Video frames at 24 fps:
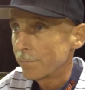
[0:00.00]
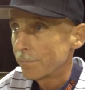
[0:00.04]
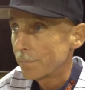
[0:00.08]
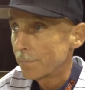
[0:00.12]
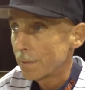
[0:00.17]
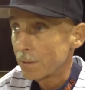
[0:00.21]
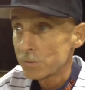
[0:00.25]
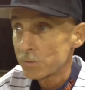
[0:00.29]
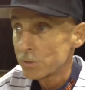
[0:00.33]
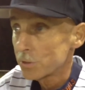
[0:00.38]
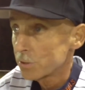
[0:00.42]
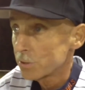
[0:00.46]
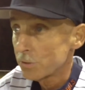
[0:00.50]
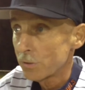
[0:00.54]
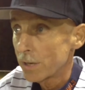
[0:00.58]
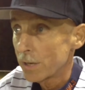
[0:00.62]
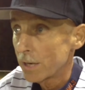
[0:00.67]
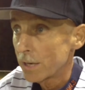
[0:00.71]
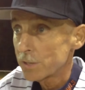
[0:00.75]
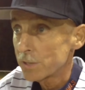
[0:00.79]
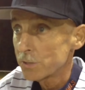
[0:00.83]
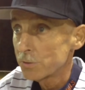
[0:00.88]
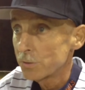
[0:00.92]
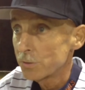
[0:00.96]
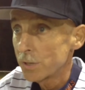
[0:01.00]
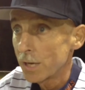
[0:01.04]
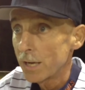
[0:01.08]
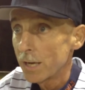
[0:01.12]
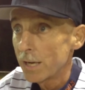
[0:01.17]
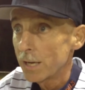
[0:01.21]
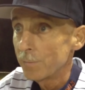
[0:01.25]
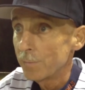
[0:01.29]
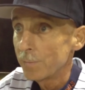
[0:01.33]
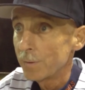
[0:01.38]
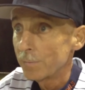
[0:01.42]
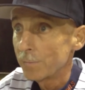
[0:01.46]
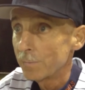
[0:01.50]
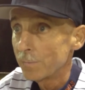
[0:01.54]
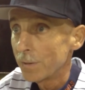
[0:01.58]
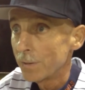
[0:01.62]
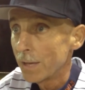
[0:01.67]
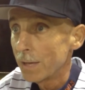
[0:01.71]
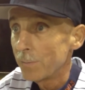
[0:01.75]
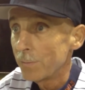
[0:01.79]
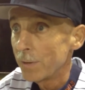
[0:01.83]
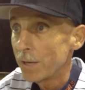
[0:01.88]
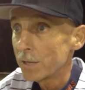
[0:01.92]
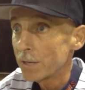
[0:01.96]
It was just a great high school game, and
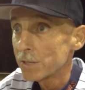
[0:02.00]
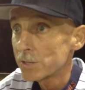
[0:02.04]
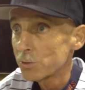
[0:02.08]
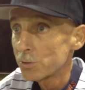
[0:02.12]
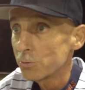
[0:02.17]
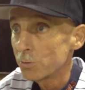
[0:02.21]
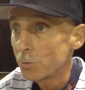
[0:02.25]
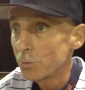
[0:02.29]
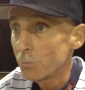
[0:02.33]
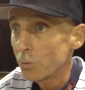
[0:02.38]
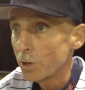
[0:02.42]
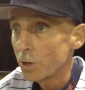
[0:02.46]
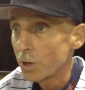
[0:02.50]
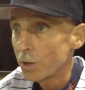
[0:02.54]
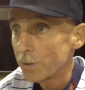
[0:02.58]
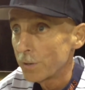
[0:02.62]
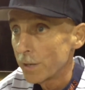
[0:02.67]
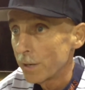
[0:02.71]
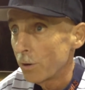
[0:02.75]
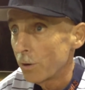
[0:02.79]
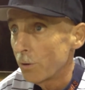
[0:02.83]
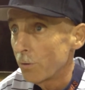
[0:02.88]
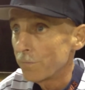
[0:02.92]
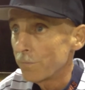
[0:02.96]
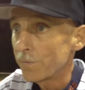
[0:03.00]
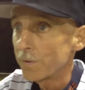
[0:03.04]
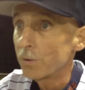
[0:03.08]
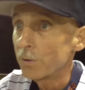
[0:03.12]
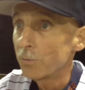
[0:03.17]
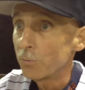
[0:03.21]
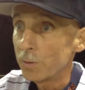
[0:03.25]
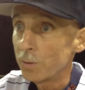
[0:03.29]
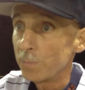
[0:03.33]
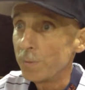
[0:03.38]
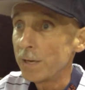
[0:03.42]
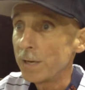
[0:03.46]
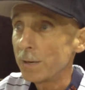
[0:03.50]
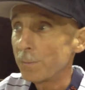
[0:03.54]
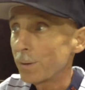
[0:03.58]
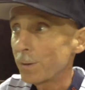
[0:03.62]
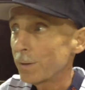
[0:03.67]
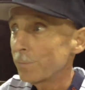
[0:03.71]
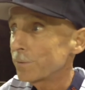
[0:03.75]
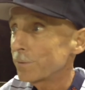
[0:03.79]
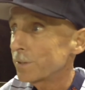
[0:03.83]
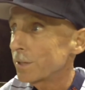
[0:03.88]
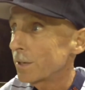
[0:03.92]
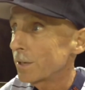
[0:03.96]
they beat us 2-1 on their home field. We beat them
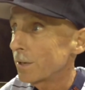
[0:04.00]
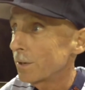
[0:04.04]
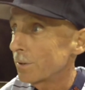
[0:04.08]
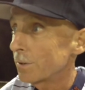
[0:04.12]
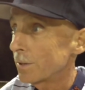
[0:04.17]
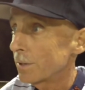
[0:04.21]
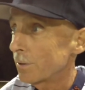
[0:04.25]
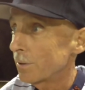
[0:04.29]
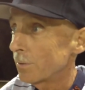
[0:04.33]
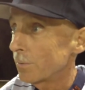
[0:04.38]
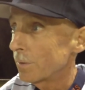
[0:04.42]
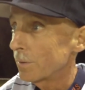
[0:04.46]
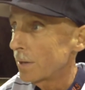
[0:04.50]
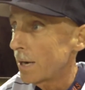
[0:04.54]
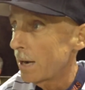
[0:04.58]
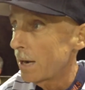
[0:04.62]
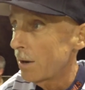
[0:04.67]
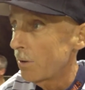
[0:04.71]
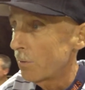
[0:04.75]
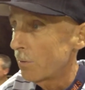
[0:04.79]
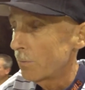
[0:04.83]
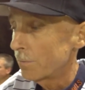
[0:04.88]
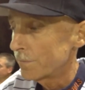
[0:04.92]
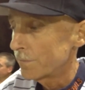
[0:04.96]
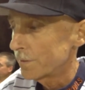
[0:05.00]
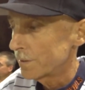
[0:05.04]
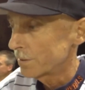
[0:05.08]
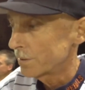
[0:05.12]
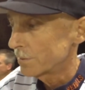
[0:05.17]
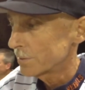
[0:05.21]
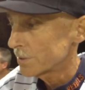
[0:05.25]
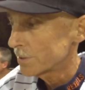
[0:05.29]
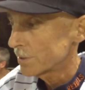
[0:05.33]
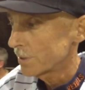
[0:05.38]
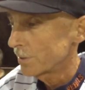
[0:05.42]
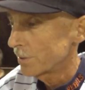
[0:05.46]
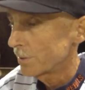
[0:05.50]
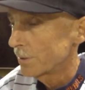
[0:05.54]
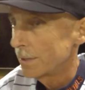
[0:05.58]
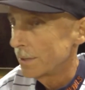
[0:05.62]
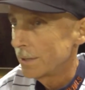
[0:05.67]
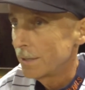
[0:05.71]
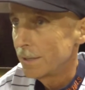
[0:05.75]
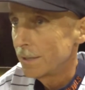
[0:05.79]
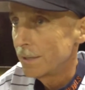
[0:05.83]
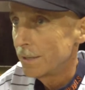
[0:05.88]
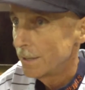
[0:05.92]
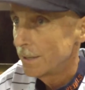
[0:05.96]
11-10 on their home field. So
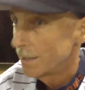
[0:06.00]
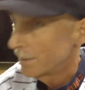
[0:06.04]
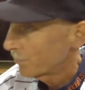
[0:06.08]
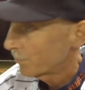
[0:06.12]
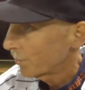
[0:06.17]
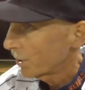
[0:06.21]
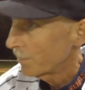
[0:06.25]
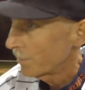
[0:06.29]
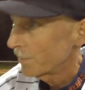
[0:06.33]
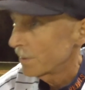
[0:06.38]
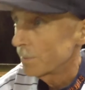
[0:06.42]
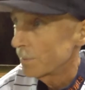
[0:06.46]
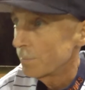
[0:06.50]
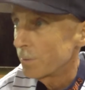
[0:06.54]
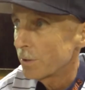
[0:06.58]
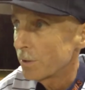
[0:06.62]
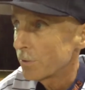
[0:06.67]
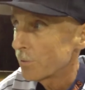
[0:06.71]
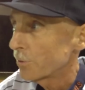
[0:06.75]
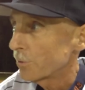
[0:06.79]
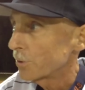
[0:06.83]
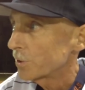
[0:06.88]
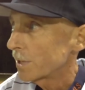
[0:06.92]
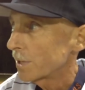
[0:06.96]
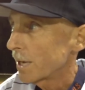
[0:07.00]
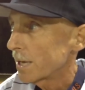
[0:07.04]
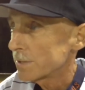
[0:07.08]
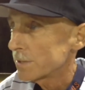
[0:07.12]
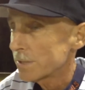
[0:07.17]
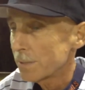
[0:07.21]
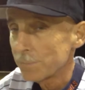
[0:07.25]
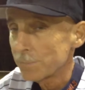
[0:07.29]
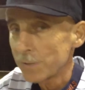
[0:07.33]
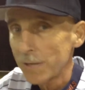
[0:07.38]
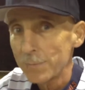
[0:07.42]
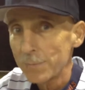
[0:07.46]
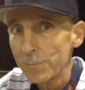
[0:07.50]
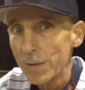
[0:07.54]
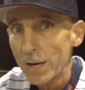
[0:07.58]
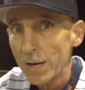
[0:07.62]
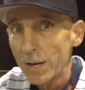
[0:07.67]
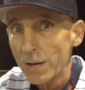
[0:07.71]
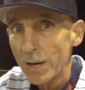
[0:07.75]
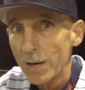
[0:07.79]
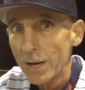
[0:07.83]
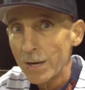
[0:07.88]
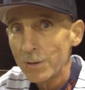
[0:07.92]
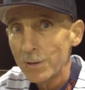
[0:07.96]
probably it'll be a third time sometime down the
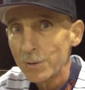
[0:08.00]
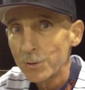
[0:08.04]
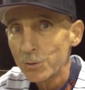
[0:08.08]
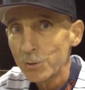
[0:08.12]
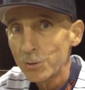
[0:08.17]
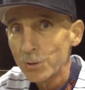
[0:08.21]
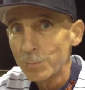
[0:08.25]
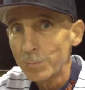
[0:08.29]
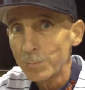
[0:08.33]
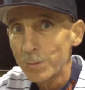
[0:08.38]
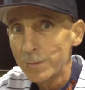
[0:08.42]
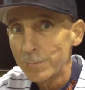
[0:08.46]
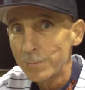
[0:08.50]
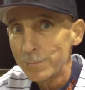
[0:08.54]
line in the tournament.